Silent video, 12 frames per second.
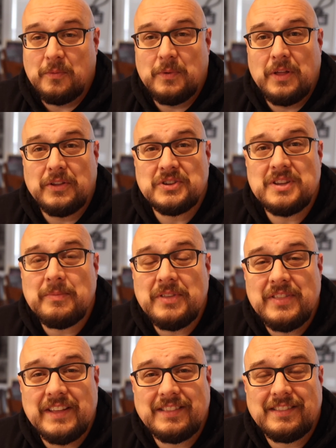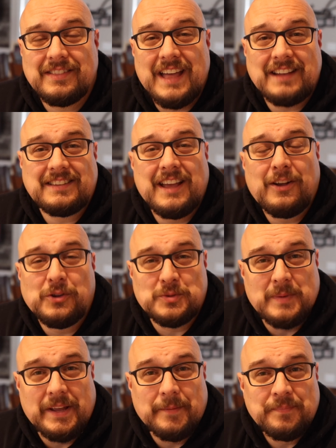Well, there's something that tells
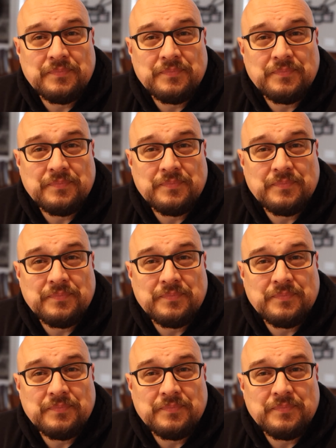me.